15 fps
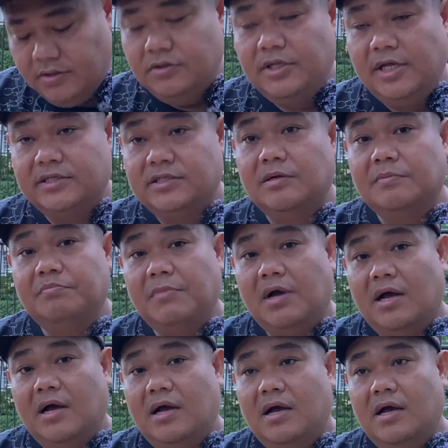That's
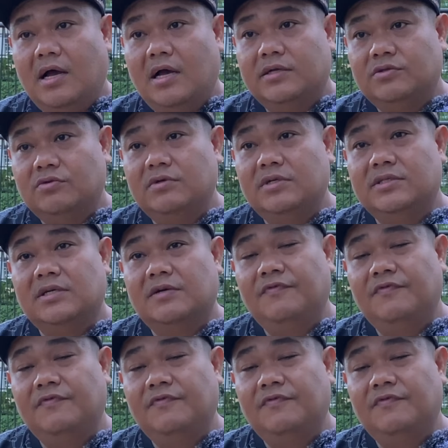the so its